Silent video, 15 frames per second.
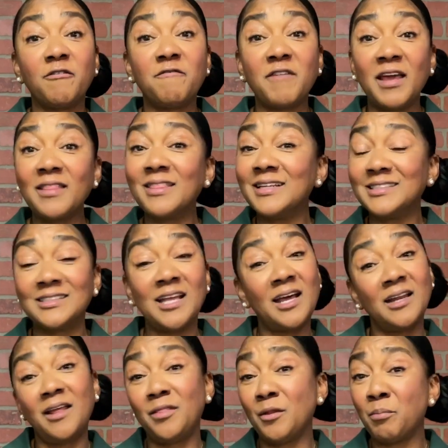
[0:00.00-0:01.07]
faith is
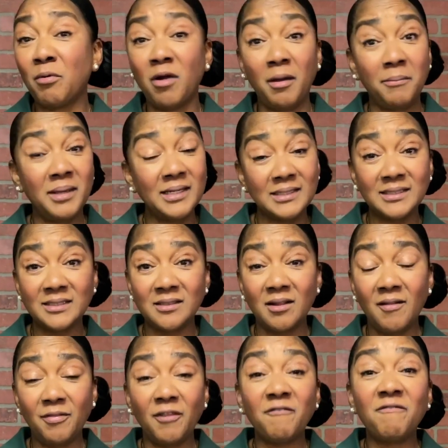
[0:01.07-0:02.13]
not in the promise.
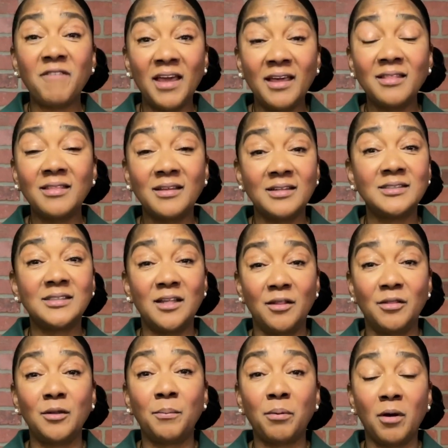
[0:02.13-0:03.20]
The faith is
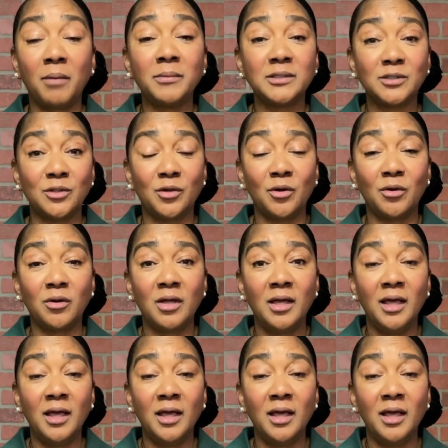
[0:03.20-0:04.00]
in the promiser.